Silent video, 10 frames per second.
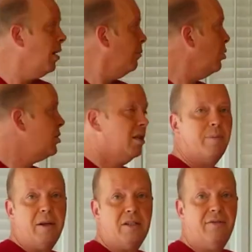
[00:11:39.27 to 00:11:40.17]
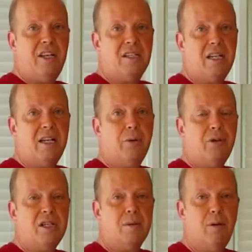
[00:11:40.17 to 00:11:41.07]
Most expensive things in here
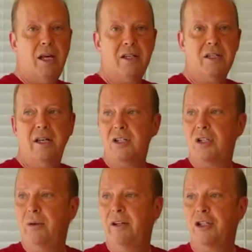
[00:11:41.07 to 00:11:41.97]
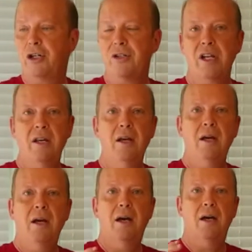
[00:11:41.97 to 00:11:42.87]
were these blinds, nice 2 inchers.
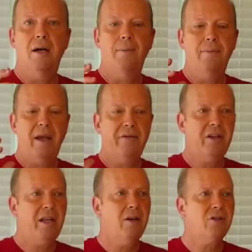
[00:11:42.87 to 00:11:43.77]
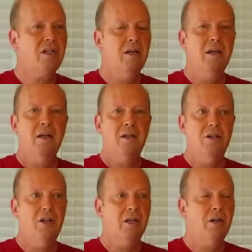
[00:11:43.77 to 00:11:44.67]
Everything else
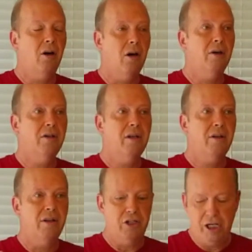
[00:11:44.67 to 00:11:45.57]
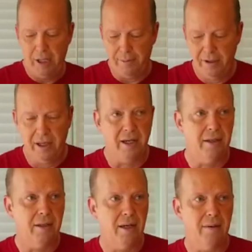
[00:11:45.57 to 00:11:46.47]
done on the cheap,
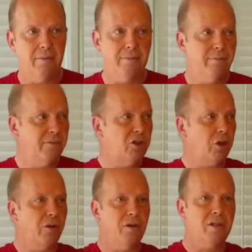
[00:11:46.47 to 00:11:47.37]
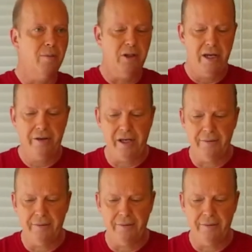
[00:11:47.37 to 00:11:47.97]
and I'll show you some of the area.